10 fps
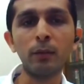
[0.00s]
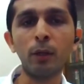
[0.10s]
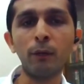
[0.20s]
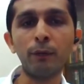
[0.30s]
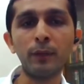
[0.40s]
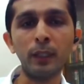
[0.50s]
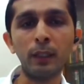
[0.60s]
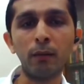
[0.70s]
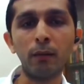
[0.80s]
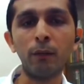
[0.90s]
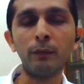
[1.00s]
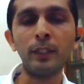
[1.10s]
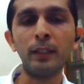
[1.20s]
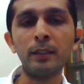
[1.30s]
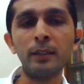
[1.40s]
of
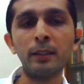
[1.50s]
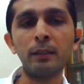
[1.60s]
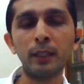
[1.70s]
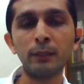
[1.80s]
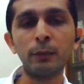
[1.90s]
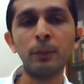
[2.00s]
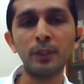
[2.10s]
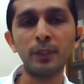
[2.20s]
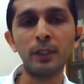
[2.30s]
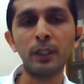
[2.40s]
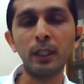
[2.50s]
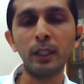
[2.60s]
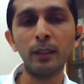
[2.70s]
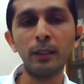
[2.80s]
their digital transformation journey.